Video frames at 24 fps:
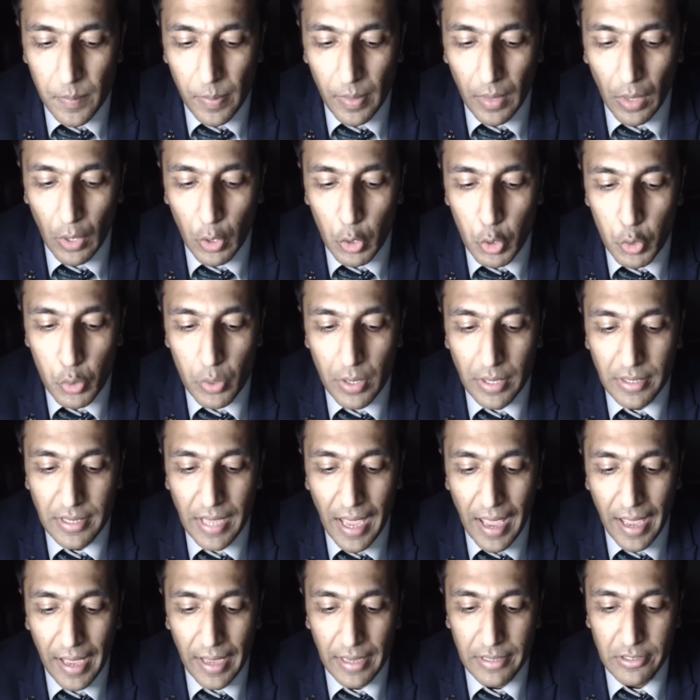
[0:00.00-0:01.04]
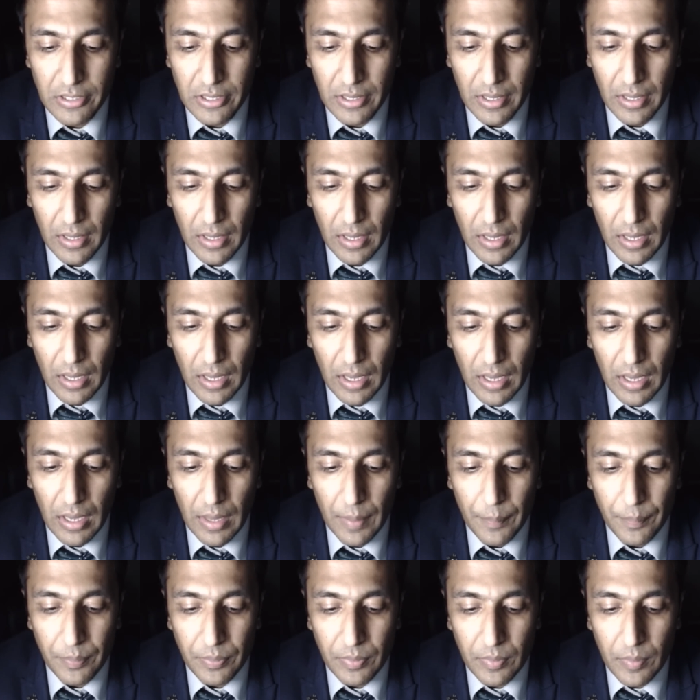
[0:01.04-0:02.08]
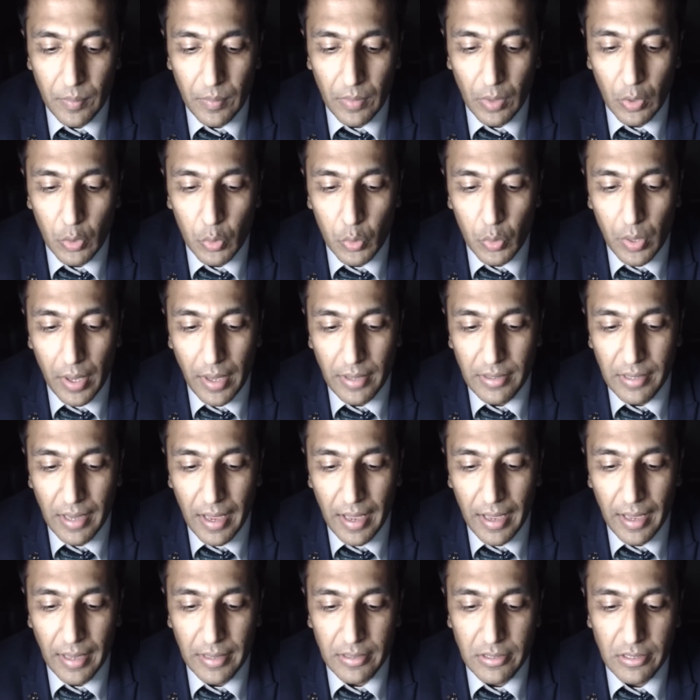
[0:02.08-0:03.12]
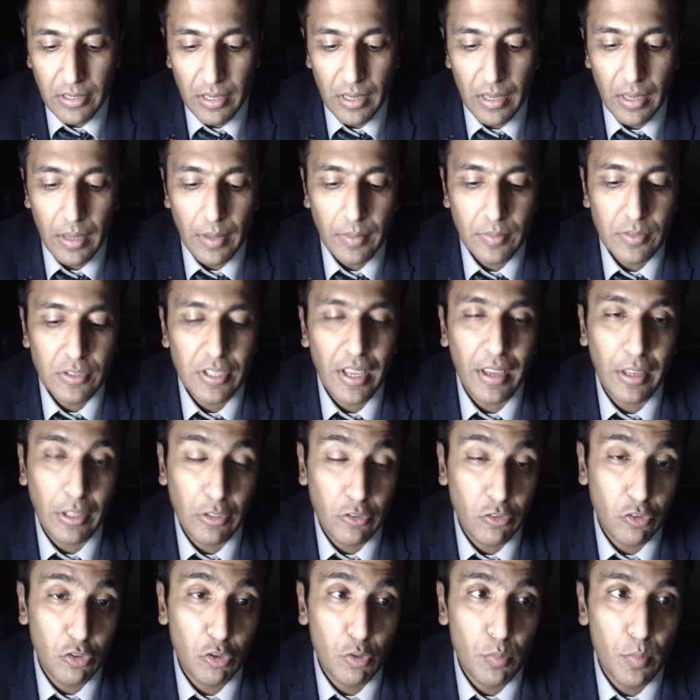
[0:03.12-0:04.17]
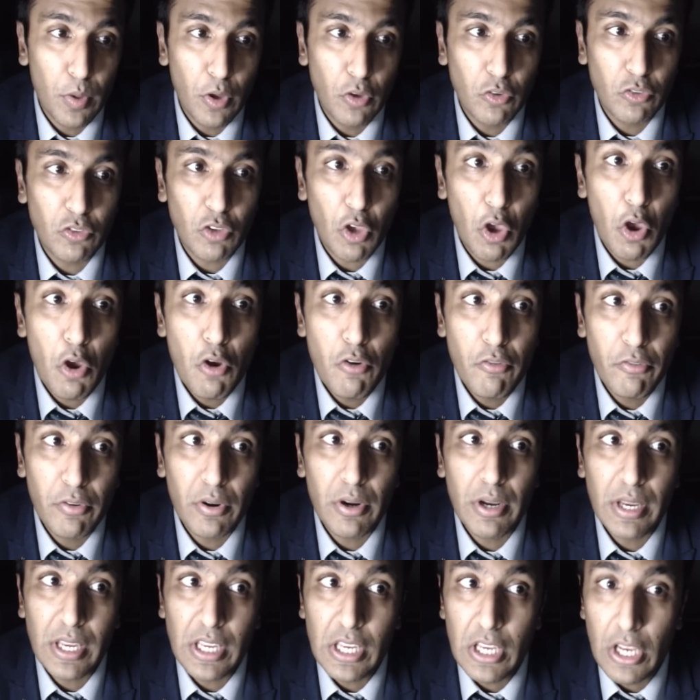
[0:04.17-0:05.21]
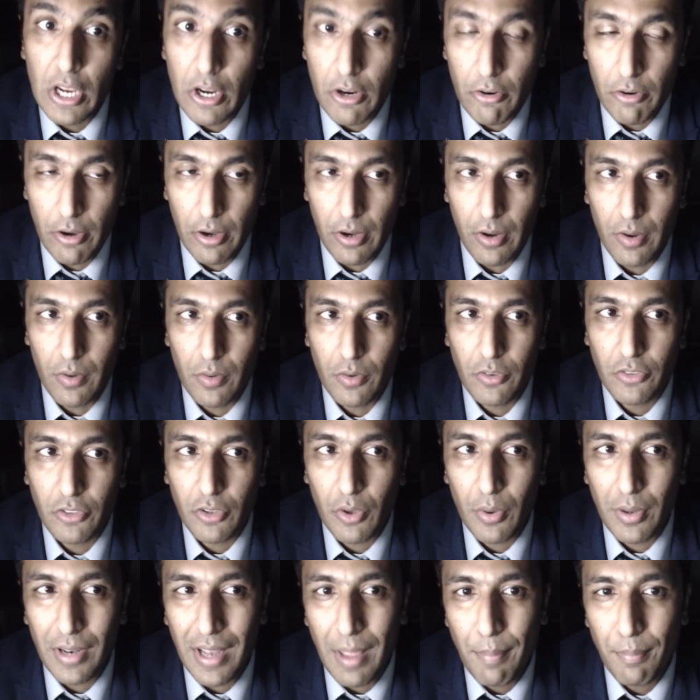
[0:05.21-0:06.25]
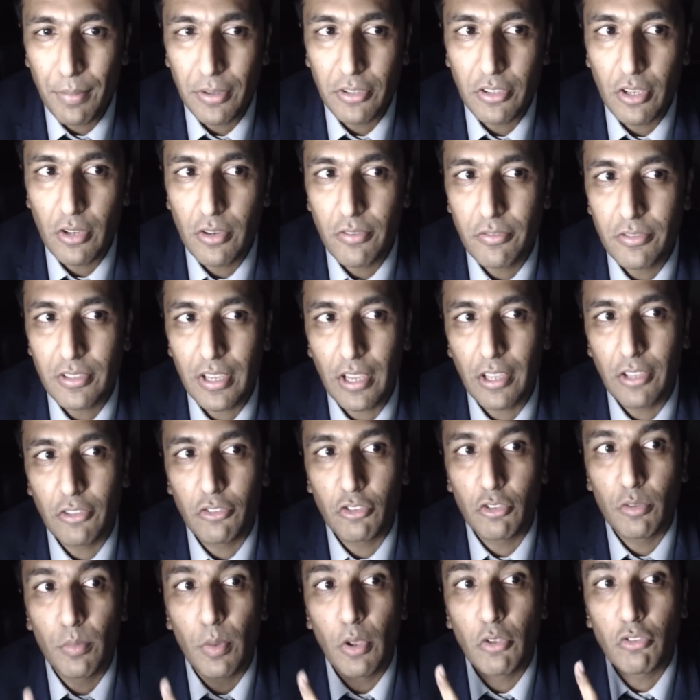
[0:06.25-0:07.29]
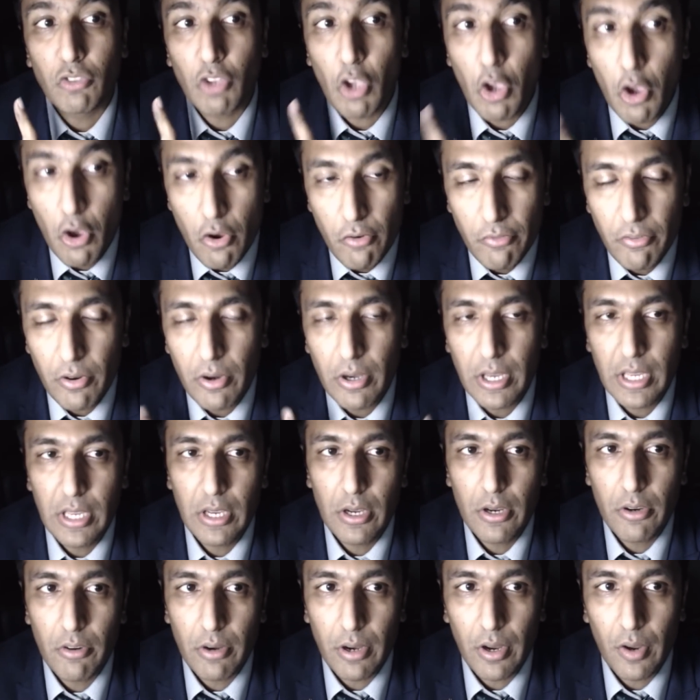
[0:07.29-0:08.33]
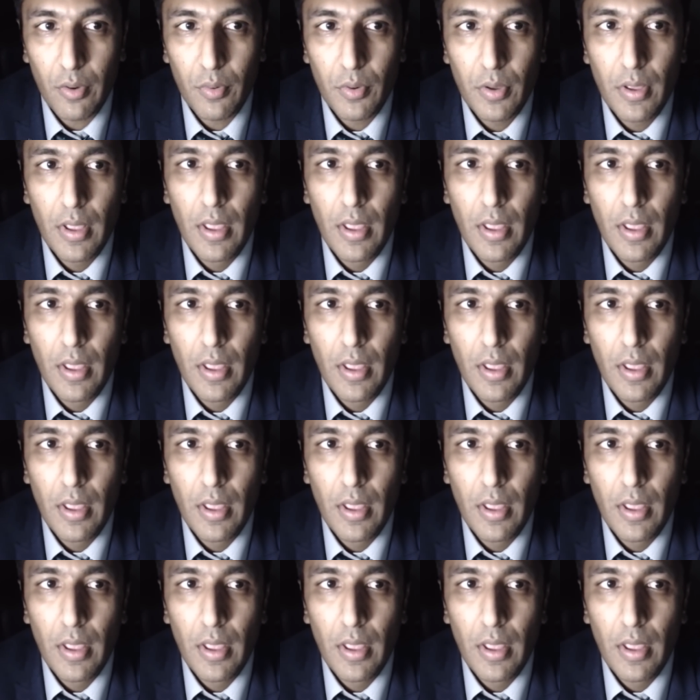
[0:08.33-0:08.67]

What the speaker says: who had had Takotsubos over a year ago. So an episode of Takotsubos over a year ago.